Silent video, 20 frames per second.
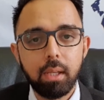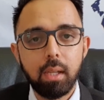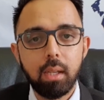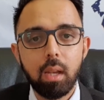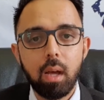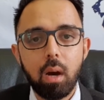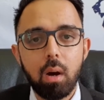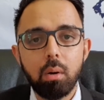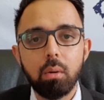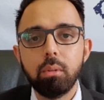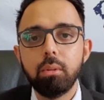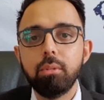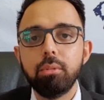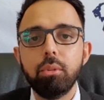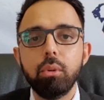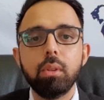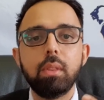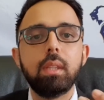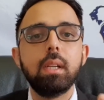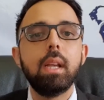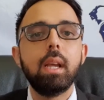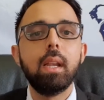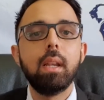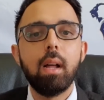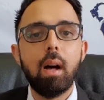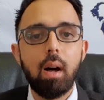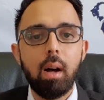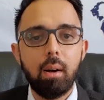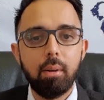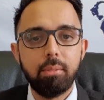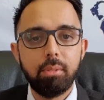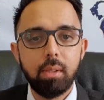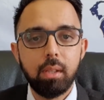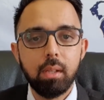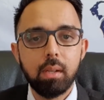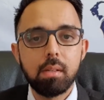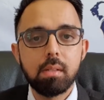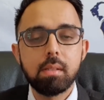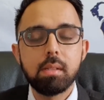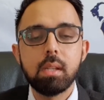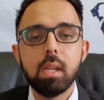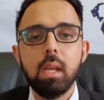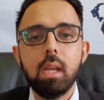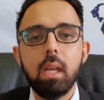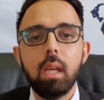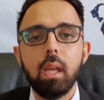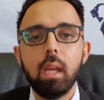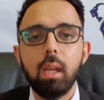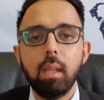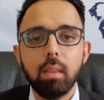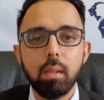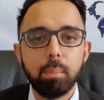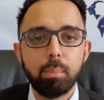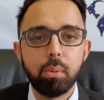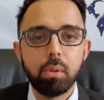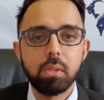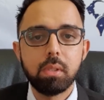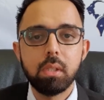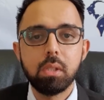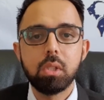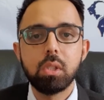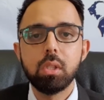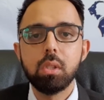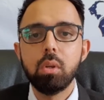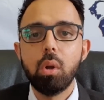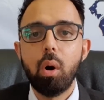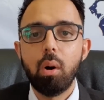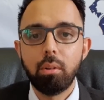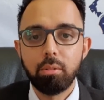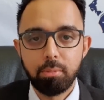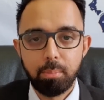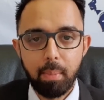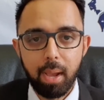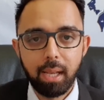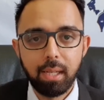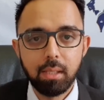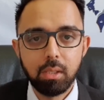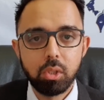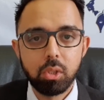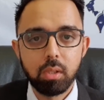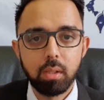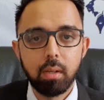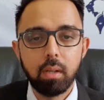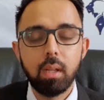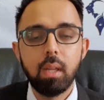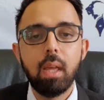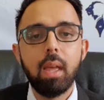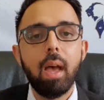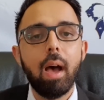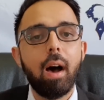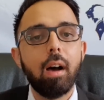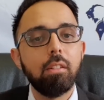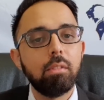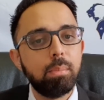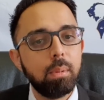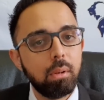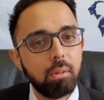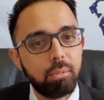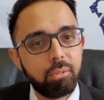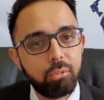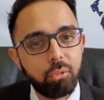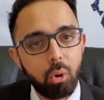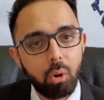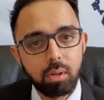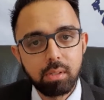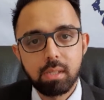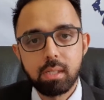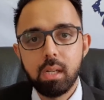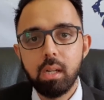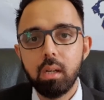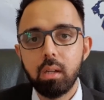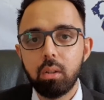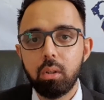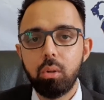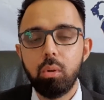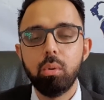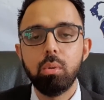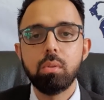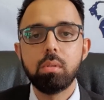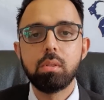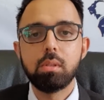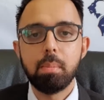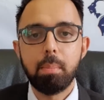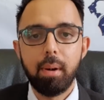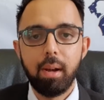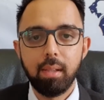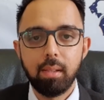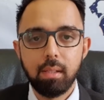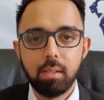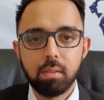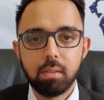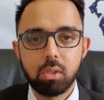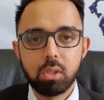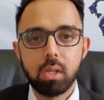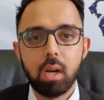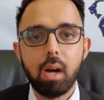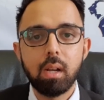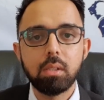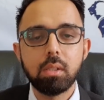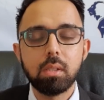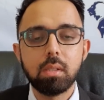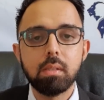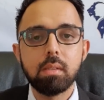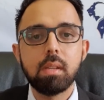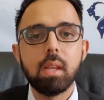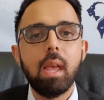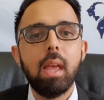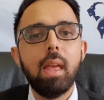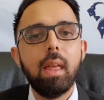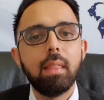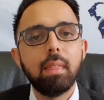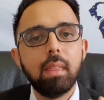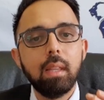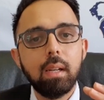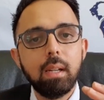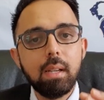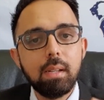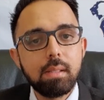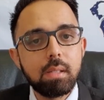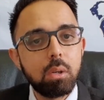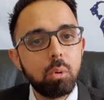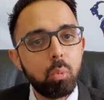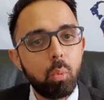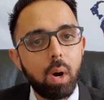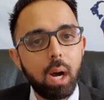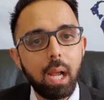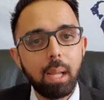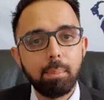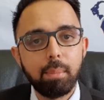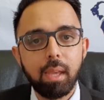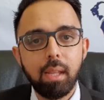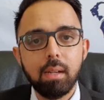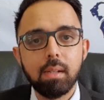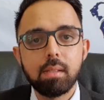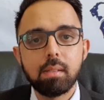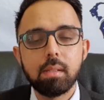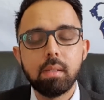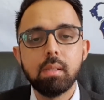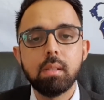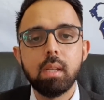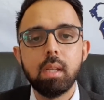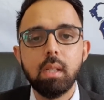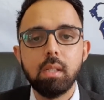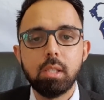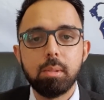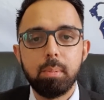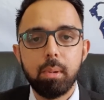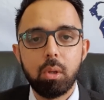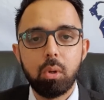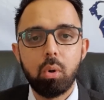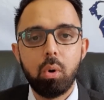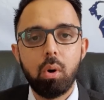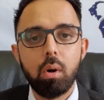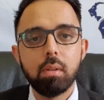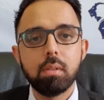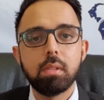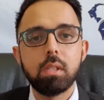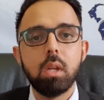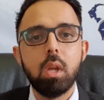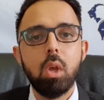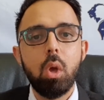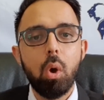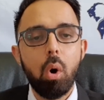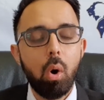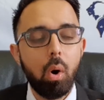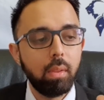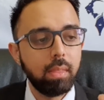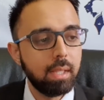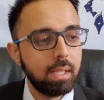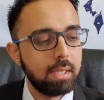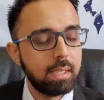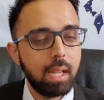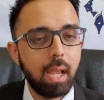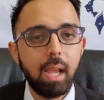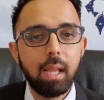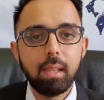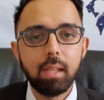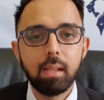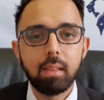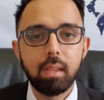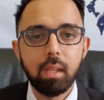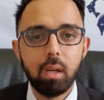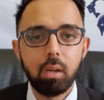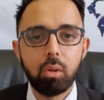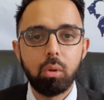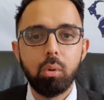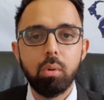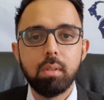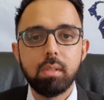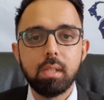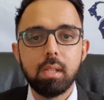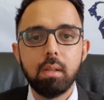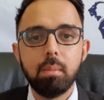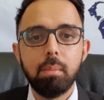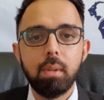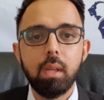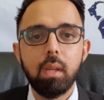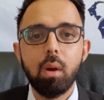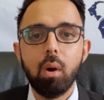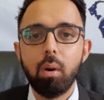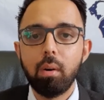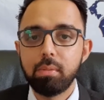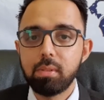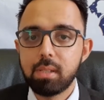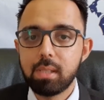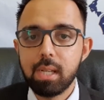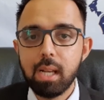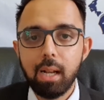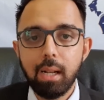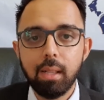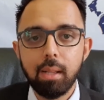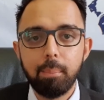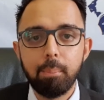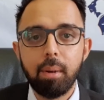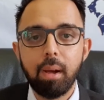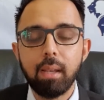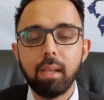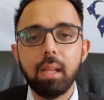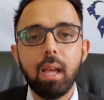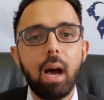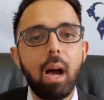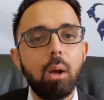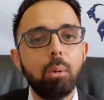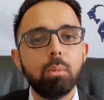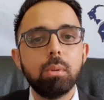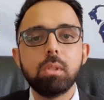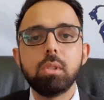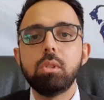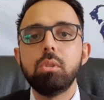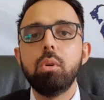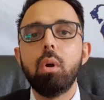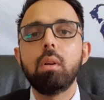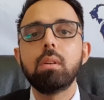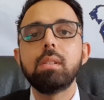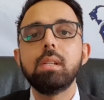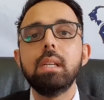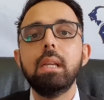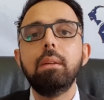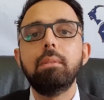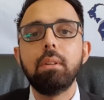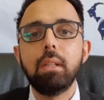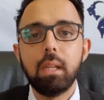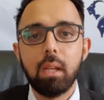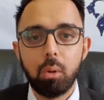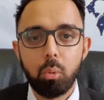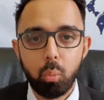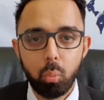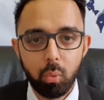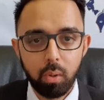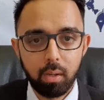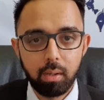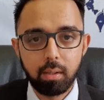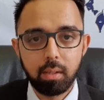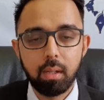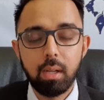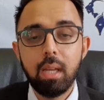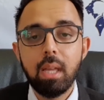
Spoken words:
now for 3.5 years in the position of manager. I've been falsely accused by these charges. The reason why I'm innocent is because on the day that they're accusing me of stealing the money, I was not even at work.